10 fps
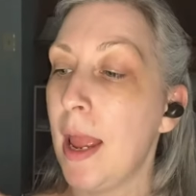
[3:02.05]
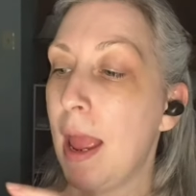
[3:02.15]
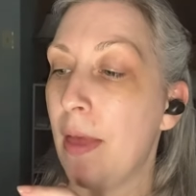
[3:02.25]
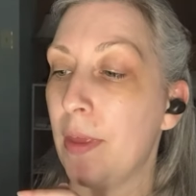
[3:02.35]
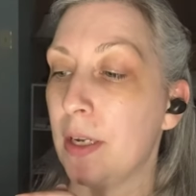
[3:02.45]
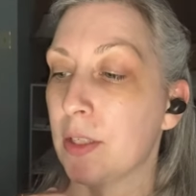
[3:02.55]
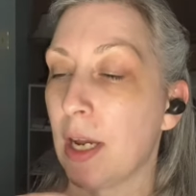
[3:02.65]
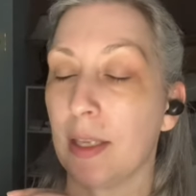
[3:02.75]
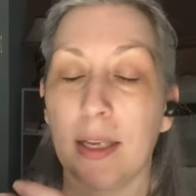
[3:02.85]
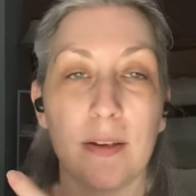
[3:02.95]
And then it's
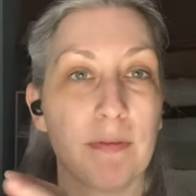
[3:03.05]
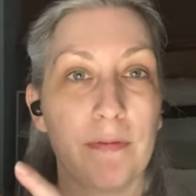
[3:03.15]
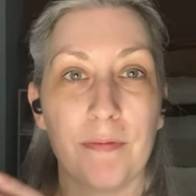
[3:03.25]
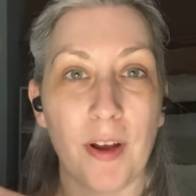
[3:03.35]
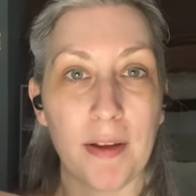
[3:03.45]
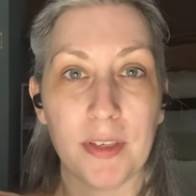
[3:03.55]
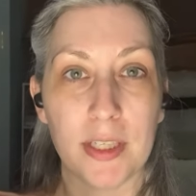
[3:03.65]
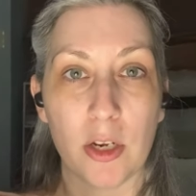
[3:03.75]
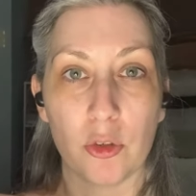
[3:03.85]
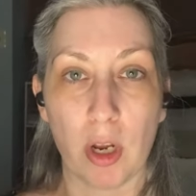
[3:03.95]
got like five to
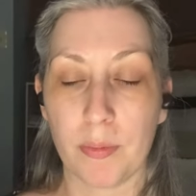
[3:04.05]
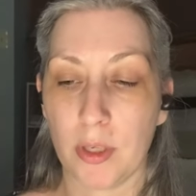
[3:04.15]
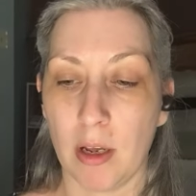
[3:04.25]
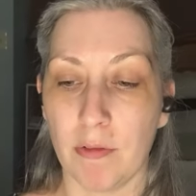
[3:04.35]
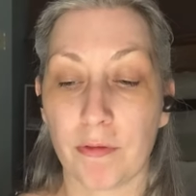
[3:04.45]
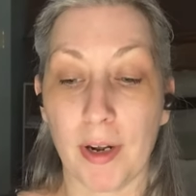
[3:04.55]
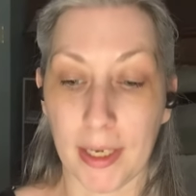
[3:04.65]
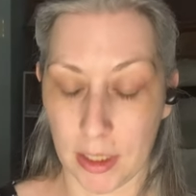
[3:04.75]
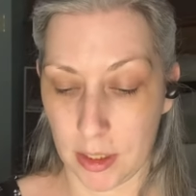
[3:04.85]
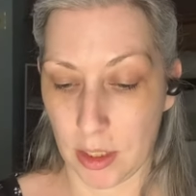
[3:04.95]
10 drops of
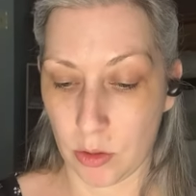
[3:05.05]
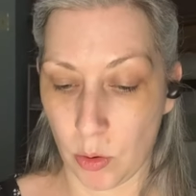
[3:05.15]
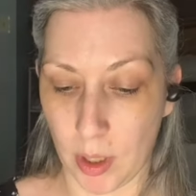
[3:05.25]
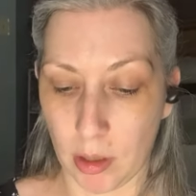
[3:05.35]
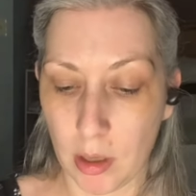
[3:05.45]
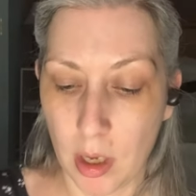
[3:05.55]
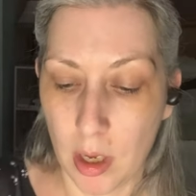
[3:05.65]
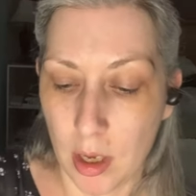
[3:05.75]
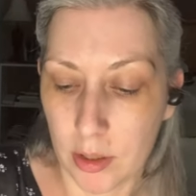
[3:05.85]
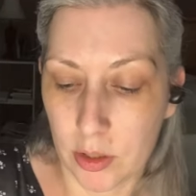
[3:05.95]
frankincense oil.
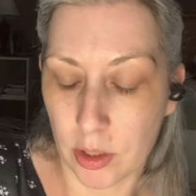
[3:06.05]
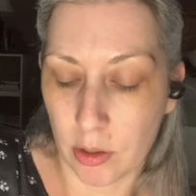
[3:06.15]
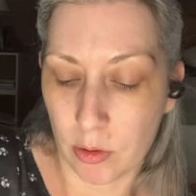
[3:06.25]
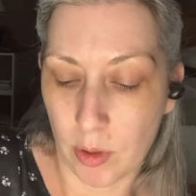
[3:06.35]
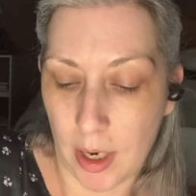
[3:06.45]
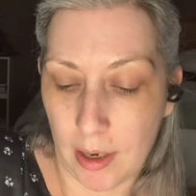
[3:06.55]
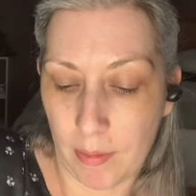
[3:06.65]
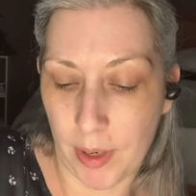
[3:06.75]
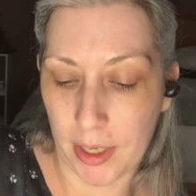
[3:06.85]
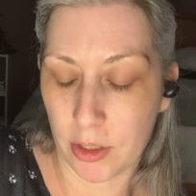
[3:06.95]
So
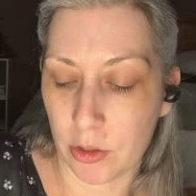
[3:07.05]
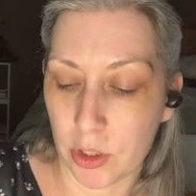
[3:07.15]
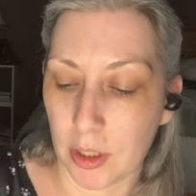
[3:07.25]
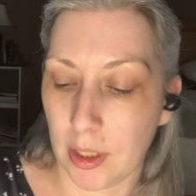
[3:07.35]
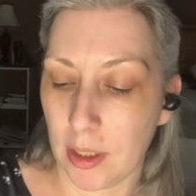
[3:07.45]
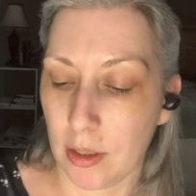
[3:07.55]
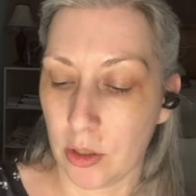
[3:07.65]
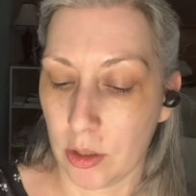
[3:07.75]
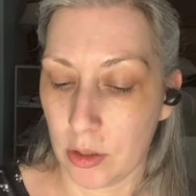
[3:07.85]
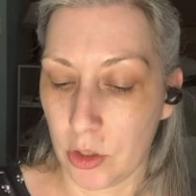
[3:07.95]
um, I usually
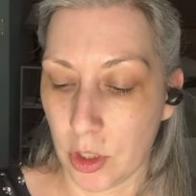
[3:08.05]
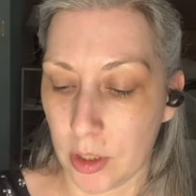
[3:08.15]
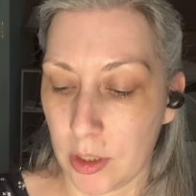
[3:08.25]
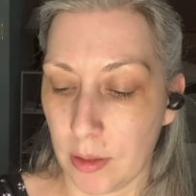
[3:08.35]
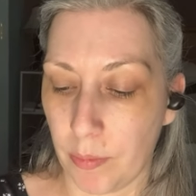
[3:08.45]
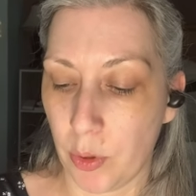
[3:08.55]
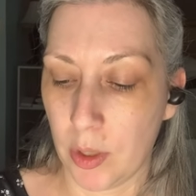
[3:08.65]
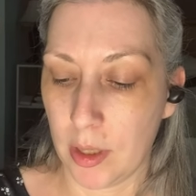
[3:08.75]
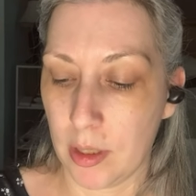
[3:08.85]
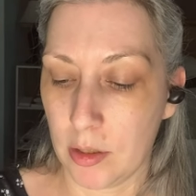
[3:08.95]
just
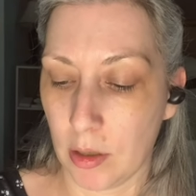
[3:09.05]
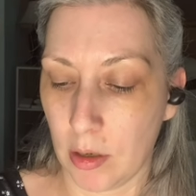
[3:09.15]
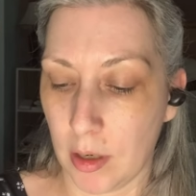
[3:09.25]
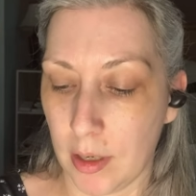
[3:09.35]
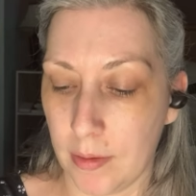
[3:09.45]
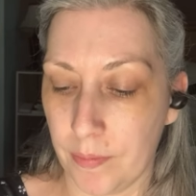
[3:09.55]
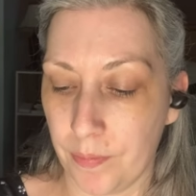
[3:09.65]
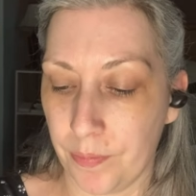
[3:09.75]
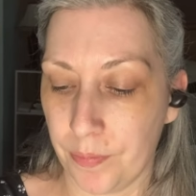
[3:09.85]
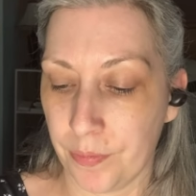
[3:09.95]
put this on.
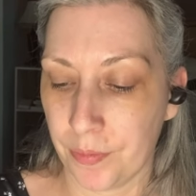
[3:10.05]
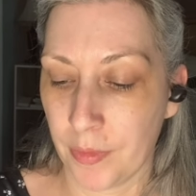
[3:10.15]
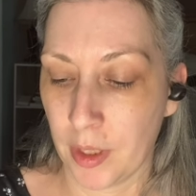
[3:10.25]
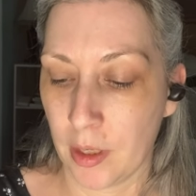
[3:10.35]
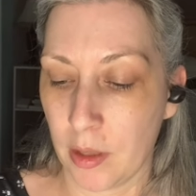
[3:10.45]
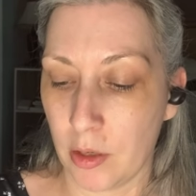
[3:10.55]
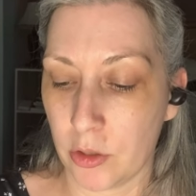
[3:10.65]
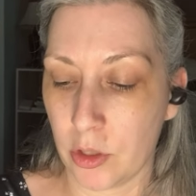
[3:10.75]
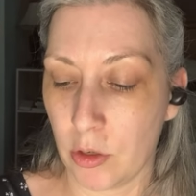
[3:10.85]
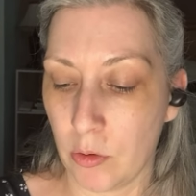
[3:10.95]

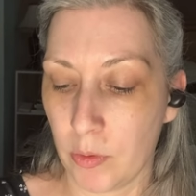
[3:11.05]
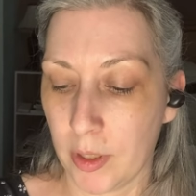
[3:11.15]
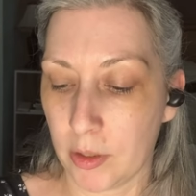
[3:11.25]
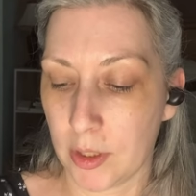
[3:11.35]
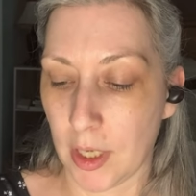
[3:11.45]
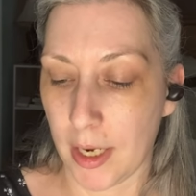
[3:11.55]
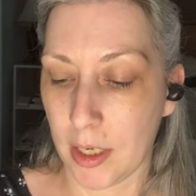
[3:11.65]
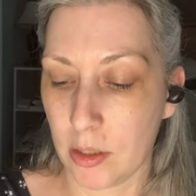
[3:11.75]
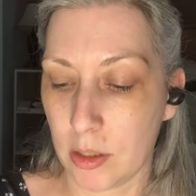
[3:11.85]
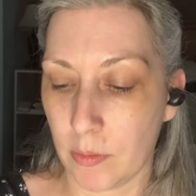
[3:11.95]
There's no real
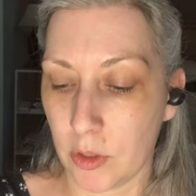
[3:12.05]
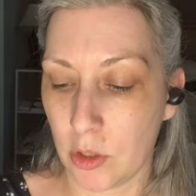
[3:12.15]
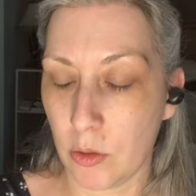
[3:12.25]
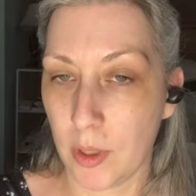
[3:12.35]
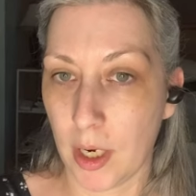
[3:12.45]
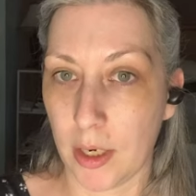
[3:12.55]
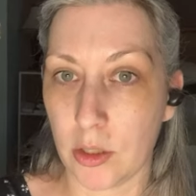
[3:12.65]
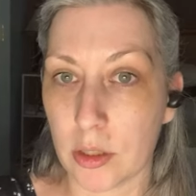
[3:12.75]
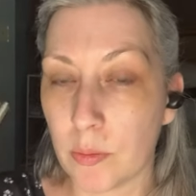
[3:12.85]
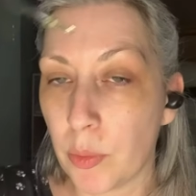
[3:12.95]
science to it. I
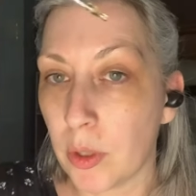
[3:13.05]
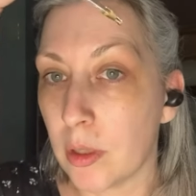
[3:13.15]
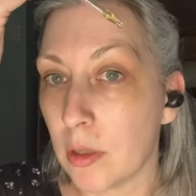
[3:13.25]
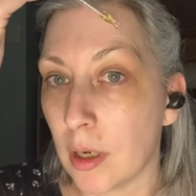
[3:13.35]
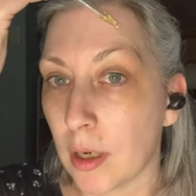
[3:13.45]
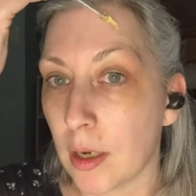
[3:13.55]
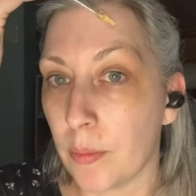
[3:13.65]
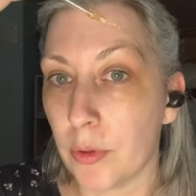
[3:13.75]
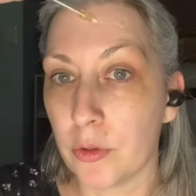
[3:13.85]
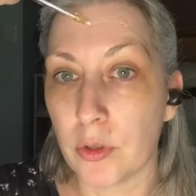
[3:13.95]
just put a
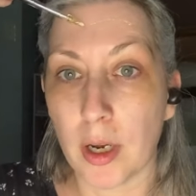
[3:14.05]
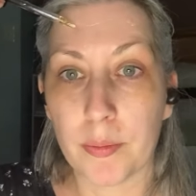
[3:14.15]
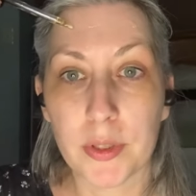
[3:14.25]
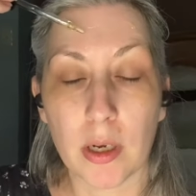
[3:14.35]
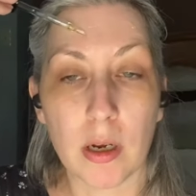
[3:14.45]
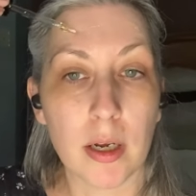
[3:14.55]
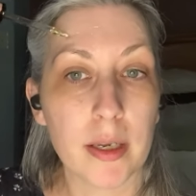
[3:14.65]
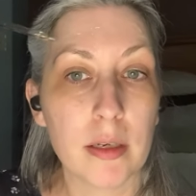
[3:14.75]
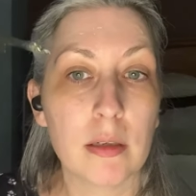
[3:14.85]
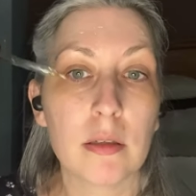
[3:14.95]
couple drops
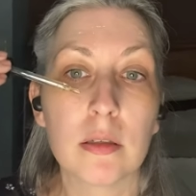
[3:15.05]
on.